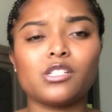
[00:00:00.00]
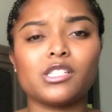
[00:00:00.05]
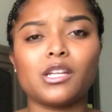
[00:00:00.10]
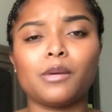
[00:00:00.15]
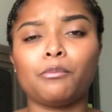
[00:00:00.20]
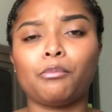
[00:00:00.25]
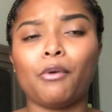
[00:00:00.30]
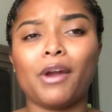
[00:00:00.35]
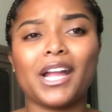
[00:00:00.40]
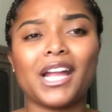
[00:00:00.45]
They're
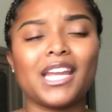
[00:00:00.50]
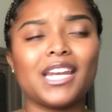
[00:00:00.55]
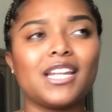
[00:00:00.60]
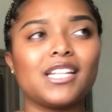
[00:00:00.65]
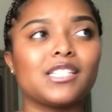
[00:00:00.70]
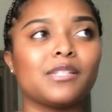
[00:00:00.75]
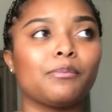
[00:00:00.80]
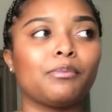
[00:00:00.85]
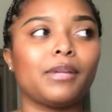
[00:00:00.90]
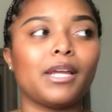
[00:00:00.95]
breaking
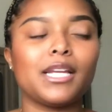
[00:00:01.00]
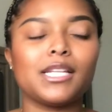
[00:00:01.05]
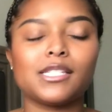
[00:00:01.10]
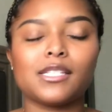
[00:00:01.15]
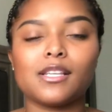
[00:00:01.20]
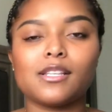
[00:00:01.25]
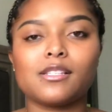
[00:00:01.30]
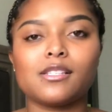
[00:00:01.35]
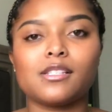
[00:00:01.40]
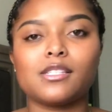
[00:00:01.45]
into
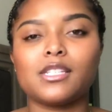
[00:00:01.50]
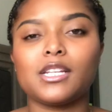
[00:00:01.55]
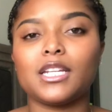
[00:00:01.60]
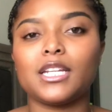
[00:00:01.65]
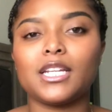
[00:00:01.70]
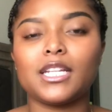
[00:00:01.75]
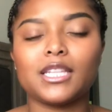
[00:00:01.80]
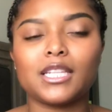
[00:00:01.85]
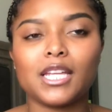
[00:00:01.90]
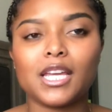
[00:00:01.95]
places,
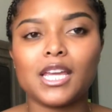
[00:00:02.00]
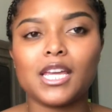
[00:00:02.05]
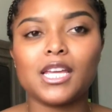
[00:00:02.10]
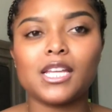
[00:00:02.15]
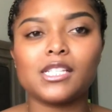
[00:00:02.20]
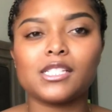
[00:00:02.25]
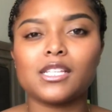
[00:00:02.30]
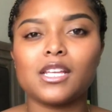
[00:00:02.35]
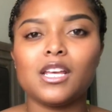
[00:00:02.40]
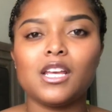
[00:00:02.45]
stealing
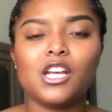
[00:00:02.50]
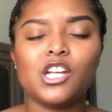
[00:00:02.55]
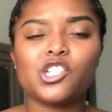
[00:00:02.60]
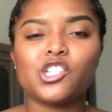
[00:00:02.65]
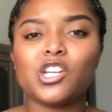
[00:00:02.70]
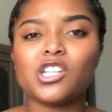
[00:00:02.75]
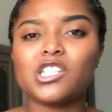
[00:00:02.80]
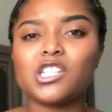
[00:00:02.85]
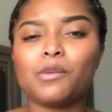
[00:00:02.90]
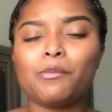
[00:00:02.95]
things,
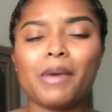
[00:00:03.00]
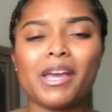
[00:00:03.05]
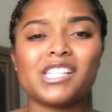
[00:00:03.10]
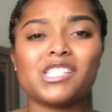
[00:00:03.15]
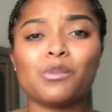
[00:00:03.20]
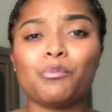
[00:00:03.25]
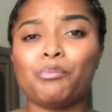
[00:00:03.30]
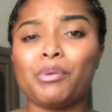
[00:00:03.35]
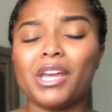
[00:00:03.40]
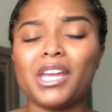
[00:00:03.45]
just to make
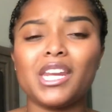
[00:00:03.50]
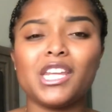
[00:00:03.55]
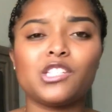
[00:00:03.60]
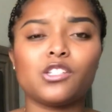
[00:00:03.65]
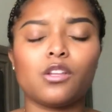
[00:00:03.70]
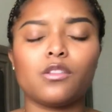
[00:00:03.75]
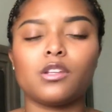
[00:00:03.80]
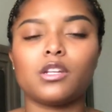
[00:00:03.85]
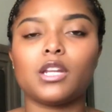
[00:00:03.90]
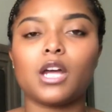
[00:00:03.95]
some pennies
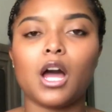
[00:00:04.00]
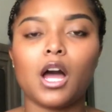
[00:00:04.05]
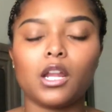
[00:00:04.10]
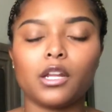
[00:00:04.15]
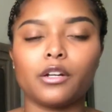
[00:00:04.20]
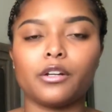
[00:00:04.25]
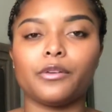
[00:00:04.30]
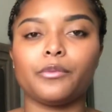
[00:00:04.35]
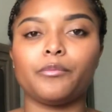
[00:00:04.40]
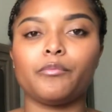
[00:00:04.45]
on the
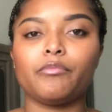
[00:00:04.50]
dollar.